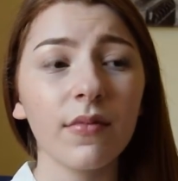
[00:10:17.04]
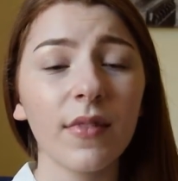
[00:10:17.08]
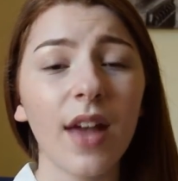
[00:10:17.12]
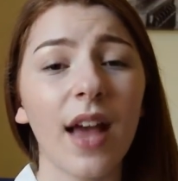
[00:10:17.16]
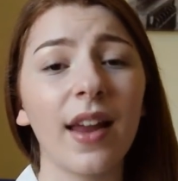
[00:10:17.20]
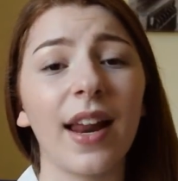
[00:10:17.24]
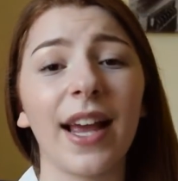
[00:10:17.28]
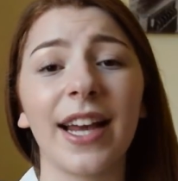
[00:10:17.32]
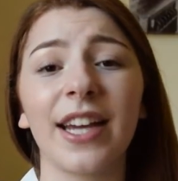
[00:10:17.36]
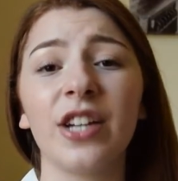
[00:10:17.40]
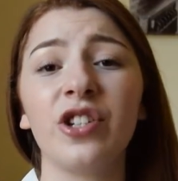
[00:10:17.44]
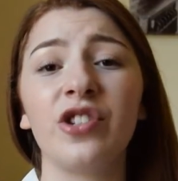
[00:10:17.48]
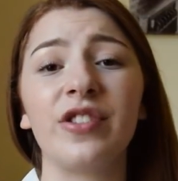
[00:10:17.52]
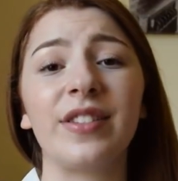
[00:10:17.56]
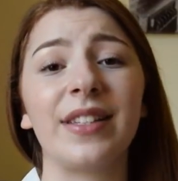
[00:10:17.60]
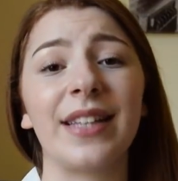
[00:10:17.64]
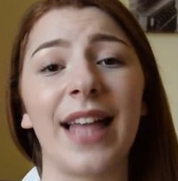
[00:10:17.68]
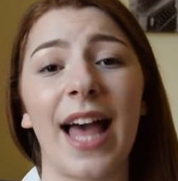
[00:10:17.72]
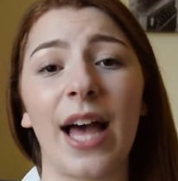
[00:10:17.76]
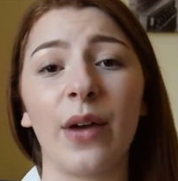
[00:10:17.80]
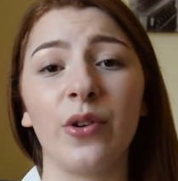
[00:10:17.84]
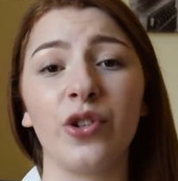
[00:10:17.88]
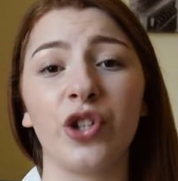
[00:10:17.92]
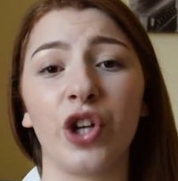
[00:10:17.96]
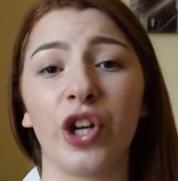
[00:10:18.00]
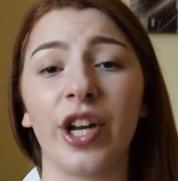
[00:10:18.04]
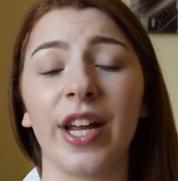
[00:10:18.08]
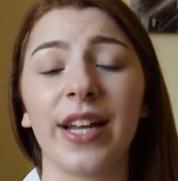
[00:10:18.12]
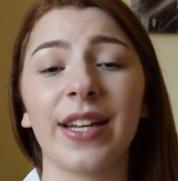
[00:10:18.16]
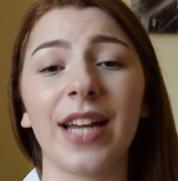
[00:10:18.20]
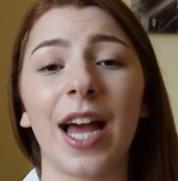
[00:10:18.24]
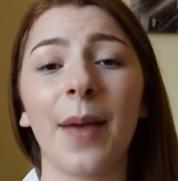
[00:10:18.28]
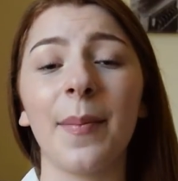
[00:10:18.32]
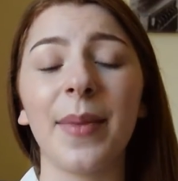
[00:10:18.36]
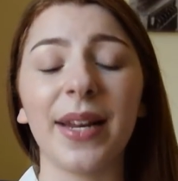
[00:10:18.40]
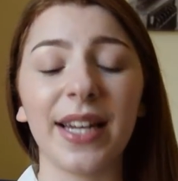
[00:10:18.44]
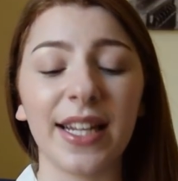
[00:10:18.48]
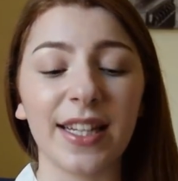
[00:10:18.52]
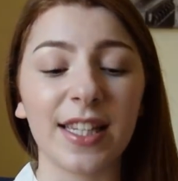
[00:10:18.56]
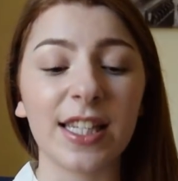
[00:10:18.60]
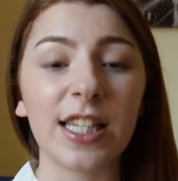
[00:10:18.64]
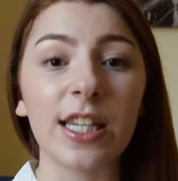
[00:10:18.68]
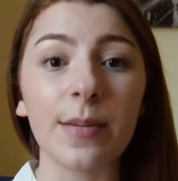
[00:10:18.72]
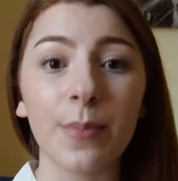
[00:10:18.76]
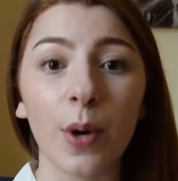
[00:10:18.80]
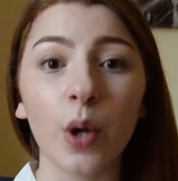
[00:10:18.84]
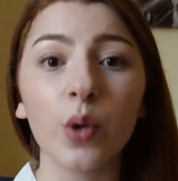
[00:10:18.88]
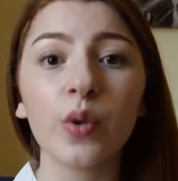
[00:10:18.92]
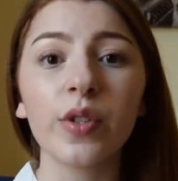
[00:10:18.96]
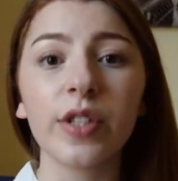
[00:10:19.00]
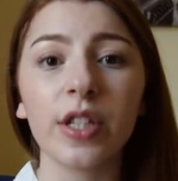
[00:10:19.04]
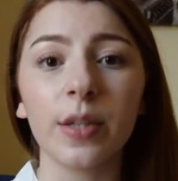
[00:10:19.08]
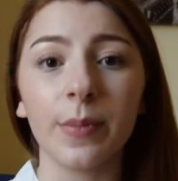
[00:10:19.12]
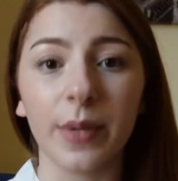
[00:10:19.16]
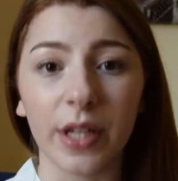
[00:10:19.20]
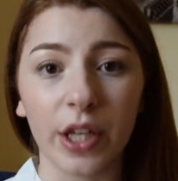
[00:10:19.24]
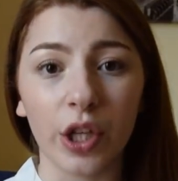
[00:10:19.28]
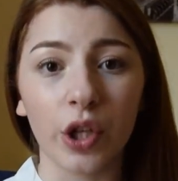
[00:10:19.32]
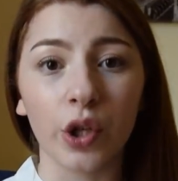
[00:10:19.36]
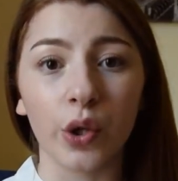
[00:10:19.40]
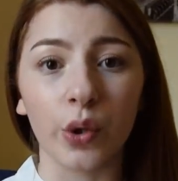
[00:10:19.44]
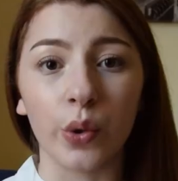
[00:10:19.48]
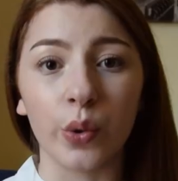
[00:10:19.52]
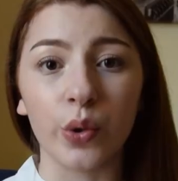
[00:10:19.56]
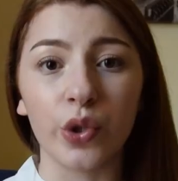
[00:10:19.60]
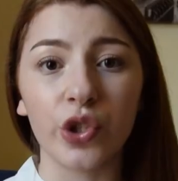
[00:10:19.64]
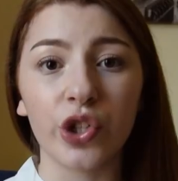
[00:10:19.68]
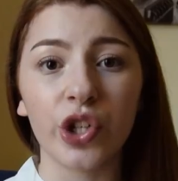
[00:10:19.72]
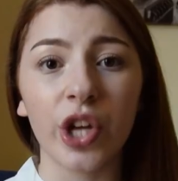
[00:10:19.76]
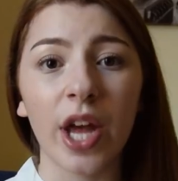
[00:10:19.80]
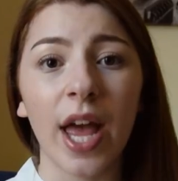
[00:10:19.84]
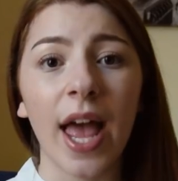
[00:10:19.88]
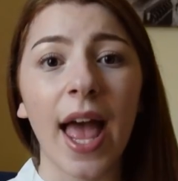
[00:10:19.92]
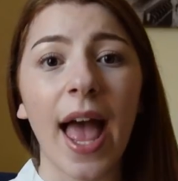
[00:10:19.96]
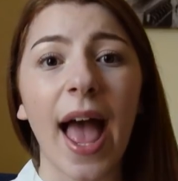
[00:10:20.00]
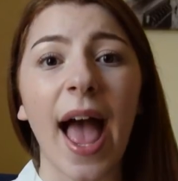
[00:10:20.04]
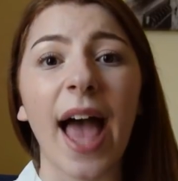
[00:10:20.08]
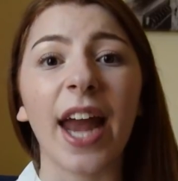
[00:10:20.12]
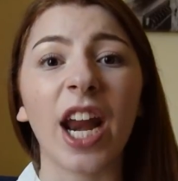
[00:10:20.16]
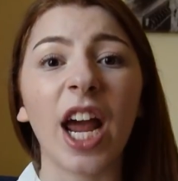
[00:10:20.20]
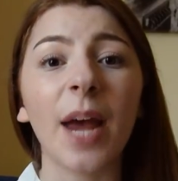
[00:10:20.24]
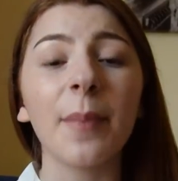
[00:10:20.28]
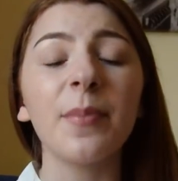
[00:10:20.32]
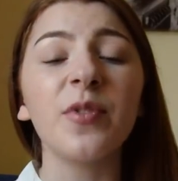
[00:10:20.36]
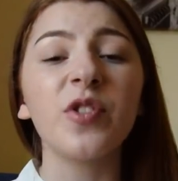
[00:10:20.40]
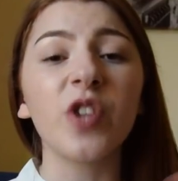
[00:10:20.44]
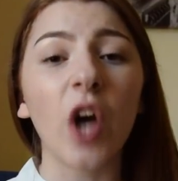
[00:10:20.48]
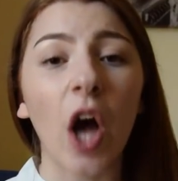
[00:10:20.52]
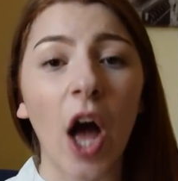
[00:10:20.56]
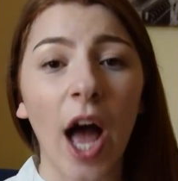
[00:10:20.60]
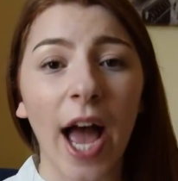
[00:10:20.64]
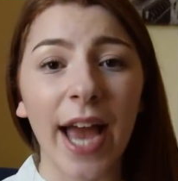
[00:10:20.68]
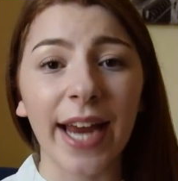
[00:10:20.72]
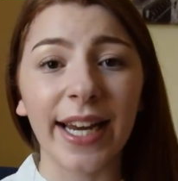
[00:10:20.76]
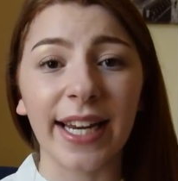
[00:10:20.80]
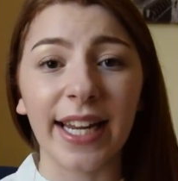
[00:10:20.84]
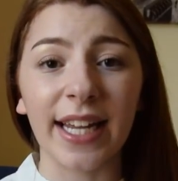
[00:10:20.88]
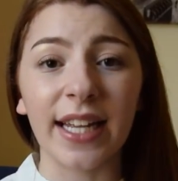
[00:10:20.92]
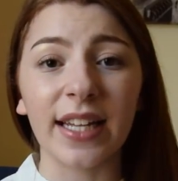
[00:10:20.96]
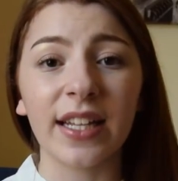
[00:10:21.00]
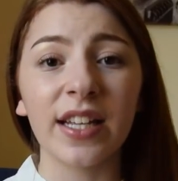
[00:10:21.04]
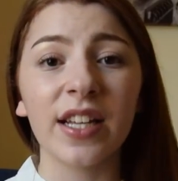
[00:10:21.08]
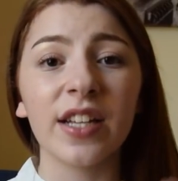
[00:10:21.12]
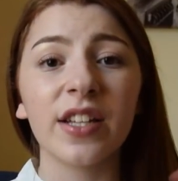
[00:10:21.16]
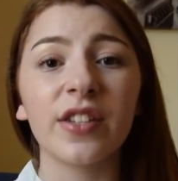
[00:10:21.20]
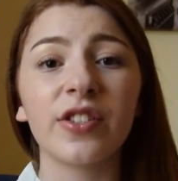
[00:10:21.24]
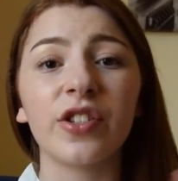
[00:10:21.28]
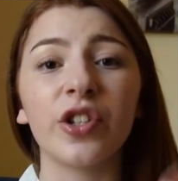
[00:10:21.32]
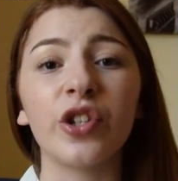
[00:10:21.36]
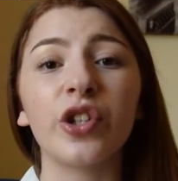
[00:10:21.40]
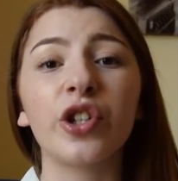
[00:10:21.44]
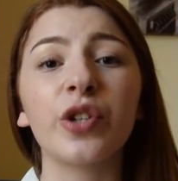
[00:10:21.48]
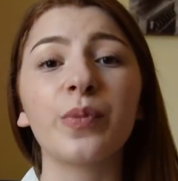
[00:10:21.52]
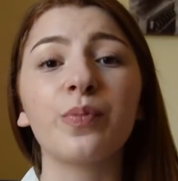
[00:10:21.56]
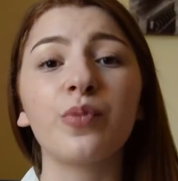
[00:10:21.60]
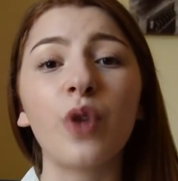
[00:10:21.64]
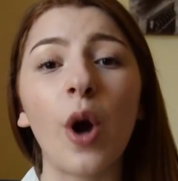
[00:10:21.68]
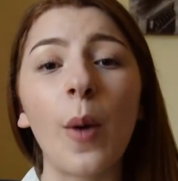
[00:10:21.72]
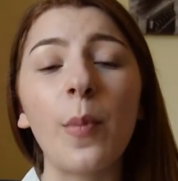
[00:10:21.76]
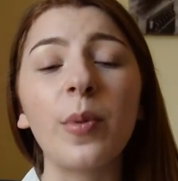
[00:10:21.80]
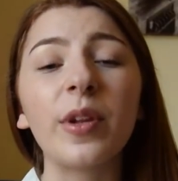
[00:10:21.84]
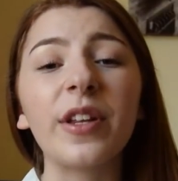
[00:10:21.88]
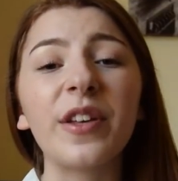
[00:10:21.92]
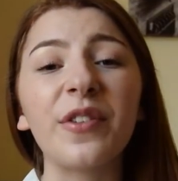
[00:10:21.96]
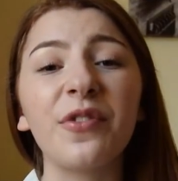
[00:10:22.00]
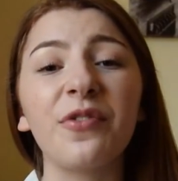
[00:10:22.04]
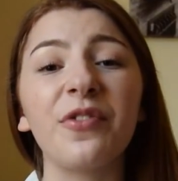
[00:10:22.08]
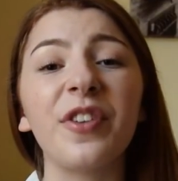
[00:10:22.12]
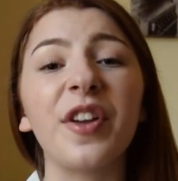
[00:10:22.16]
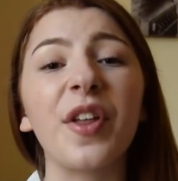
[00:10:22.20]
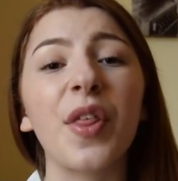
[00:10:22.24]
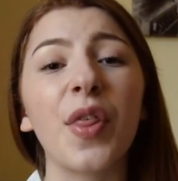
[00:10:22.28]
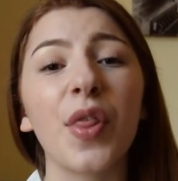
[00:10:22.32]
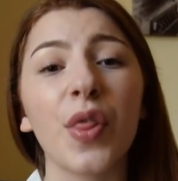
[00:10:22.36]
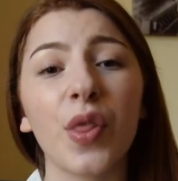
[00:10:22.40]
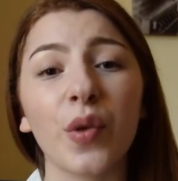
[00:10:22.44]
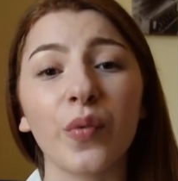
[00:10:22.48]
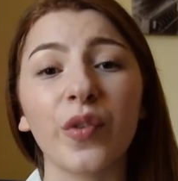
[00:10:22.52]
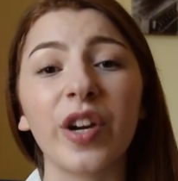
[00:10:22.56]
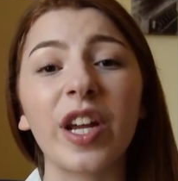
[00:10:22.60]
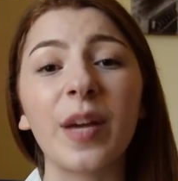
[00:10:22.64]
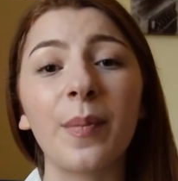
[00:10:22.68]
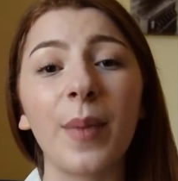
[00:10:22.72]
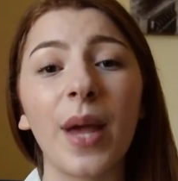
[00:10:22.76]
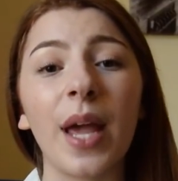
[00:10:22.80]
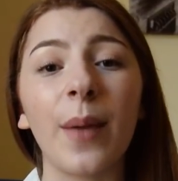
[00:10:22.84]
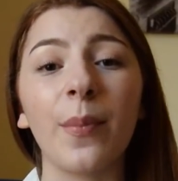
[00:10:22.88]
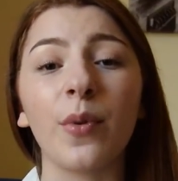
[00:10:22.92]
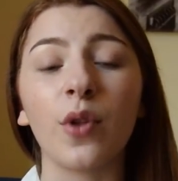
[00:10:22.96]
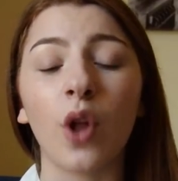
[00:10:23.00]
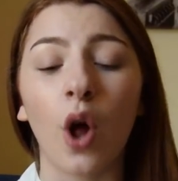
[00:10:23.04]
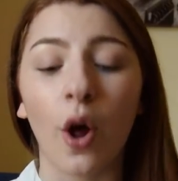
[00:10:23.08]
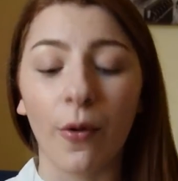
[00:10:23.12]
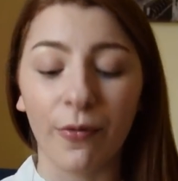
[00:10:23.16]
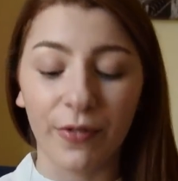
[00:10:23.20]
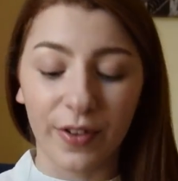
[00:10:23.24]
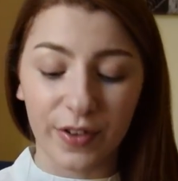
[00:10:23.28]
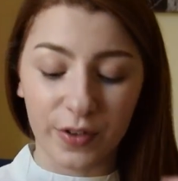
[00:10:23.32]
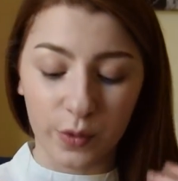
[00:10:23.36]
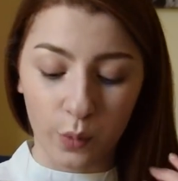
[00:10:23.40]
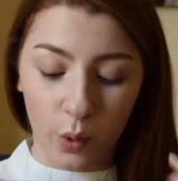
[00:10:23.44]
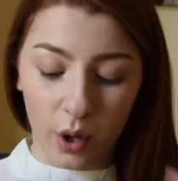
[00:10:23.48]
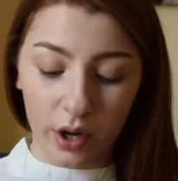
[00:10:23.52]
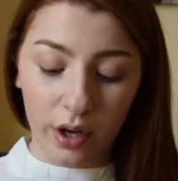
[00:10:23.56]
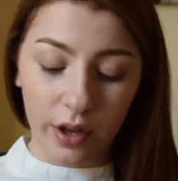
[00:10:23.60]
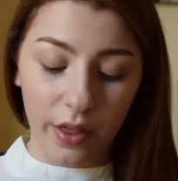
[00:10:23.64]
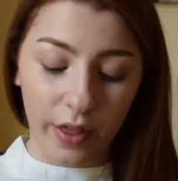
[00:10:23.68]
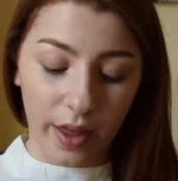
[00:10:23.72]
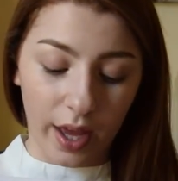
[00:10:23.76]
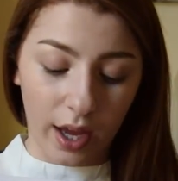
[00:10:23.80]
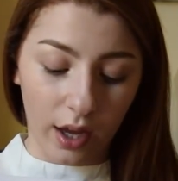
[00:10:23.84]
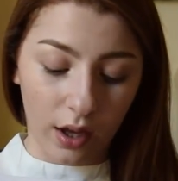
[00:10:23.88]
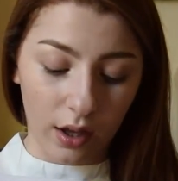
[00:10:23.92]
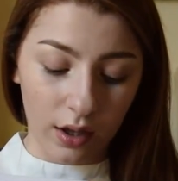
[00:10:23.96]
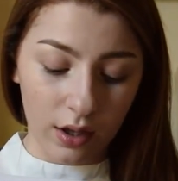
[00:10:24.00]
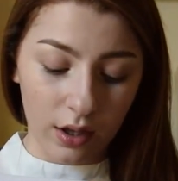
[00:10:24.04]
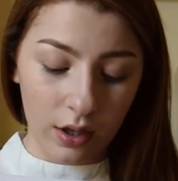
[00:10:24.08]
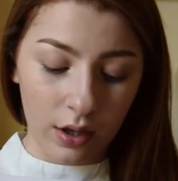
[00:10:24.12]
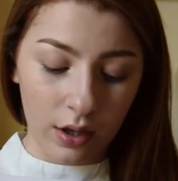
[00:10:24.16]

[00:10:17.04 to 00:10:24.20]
and I can just lounge on it. I mean, it's supposed to be huge and I'm tiny, so you could probably fit three people on this one thing.